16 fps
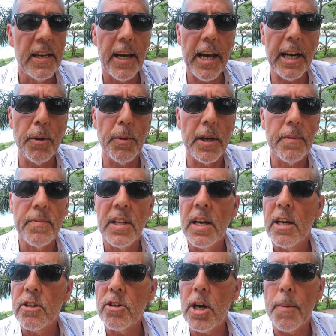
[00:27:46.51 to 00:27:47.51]
Anyway,
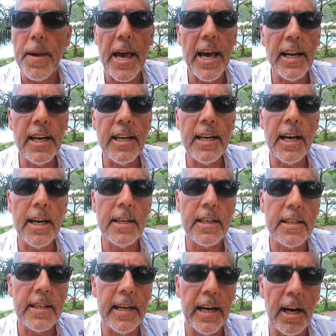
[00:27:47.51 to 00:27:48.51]
so I'm heading out
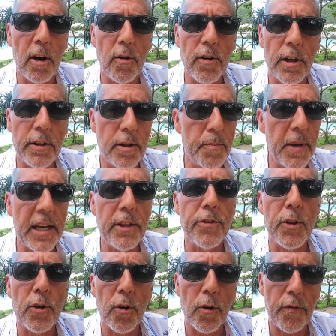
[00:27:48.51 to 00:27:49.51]
of town on the main
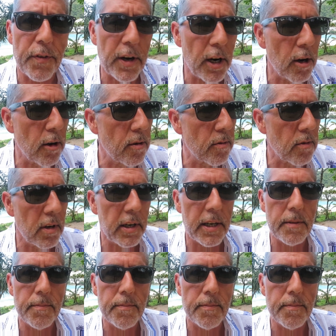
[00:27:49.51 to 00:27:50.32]
thoroughfare, right?